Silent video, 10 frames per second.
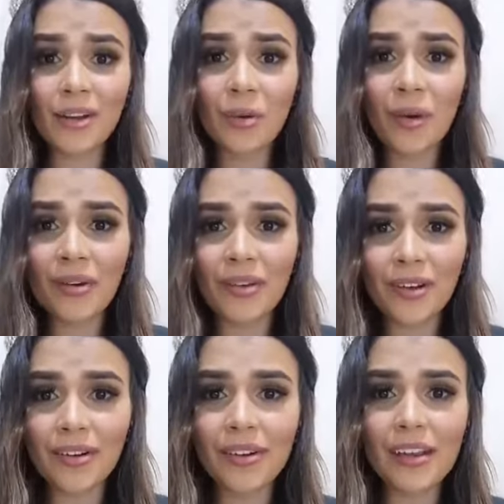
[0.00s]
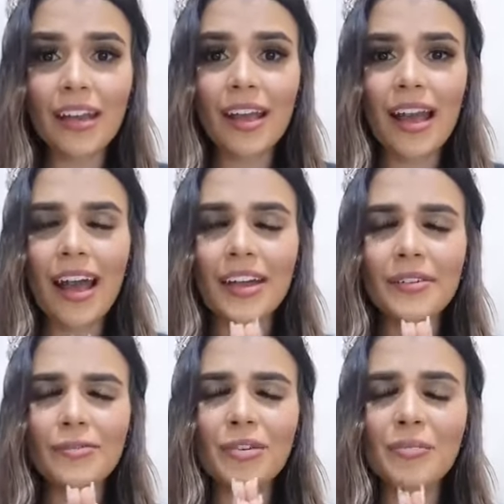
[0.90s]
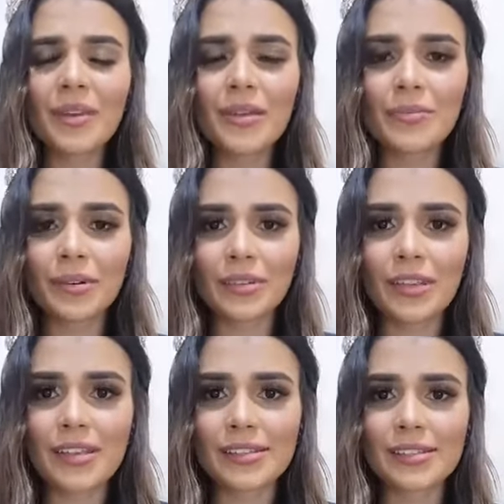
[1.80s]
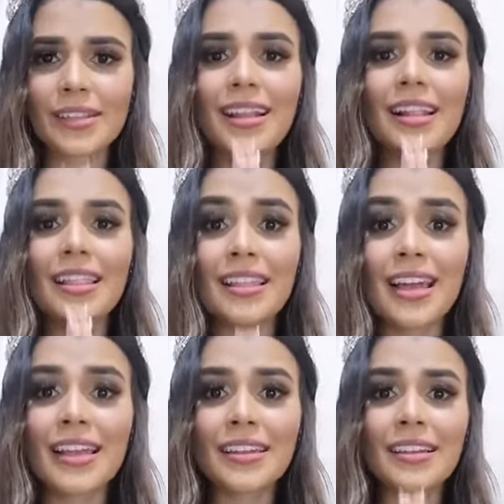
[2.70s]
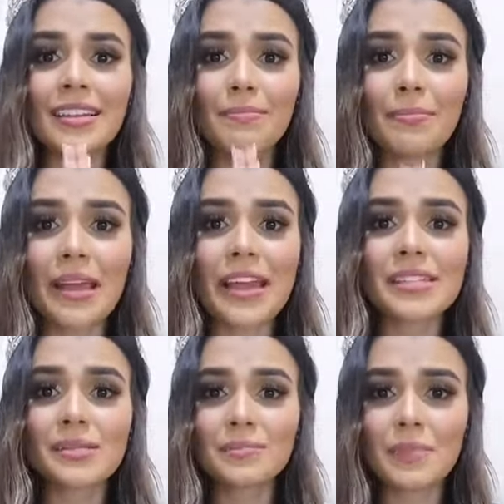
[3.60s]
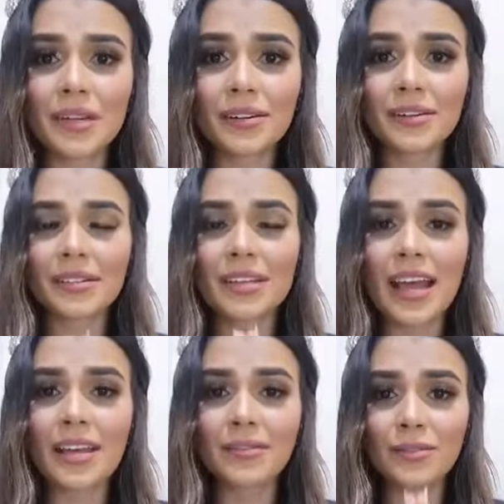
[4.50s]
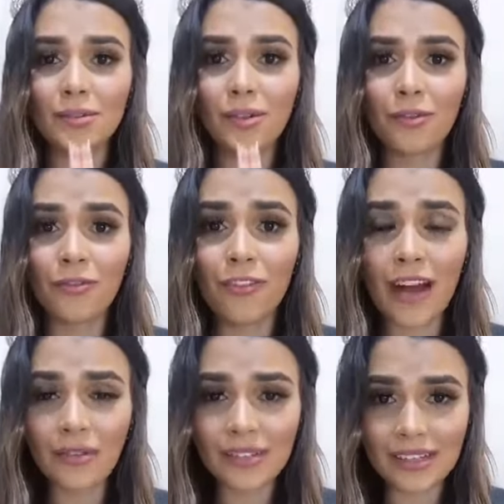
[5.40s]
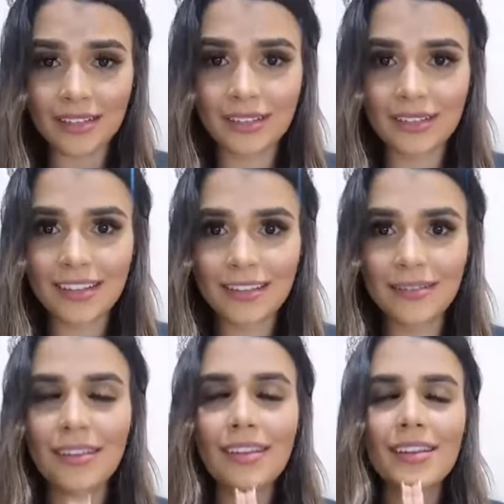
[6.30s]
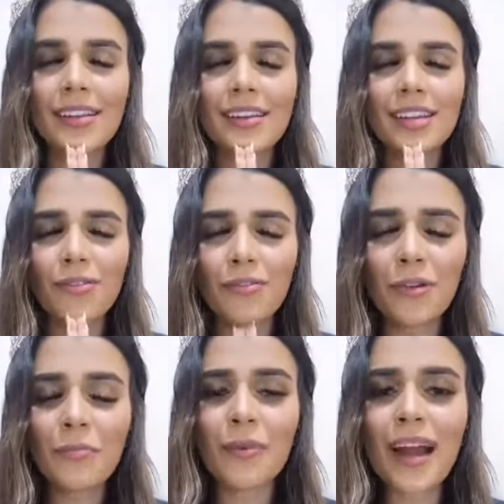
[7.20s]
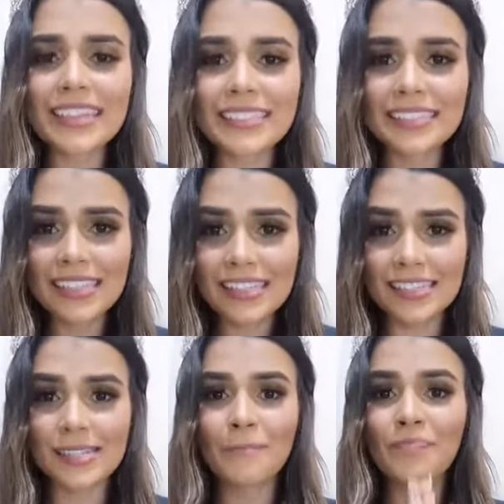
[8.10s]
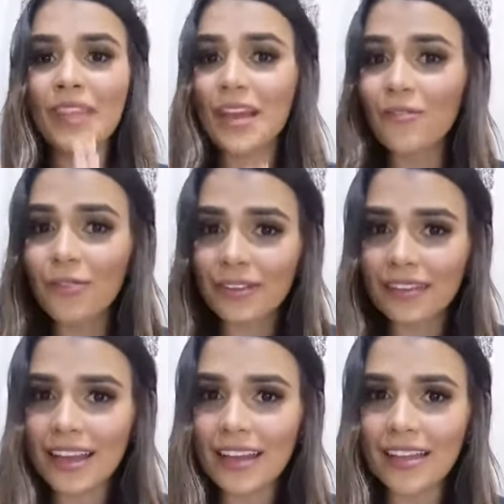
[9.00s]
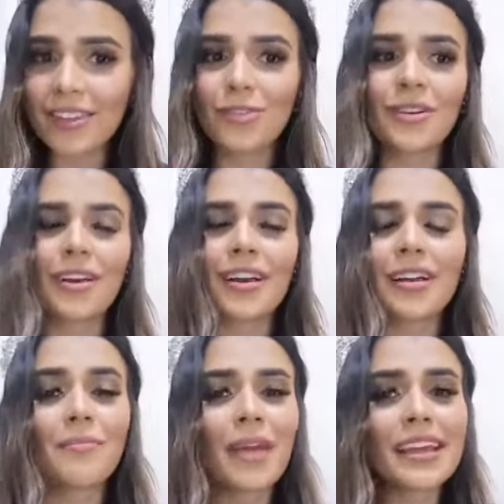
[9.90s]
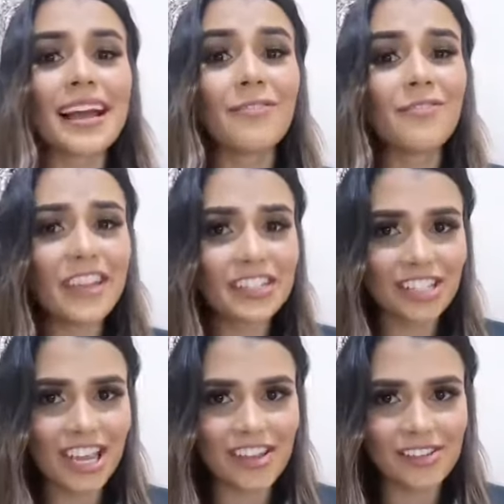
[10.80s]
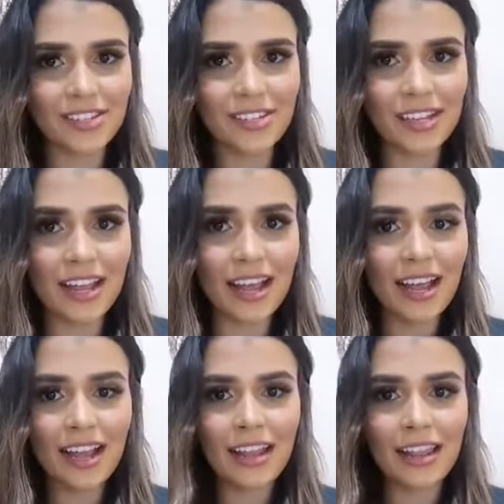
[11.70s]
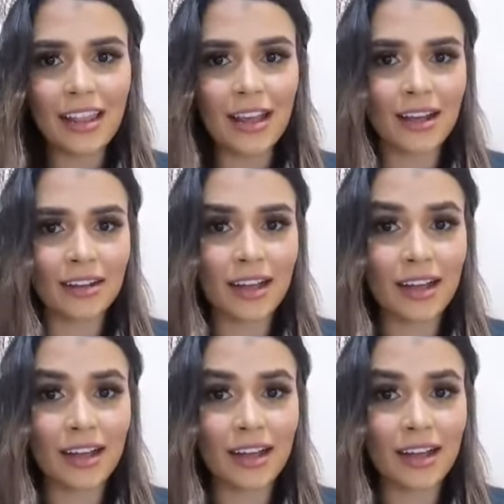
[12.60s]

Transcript: warrior, and remember this: leave the place better than you found it. If you practice this every day, you're gonna make a big change in a long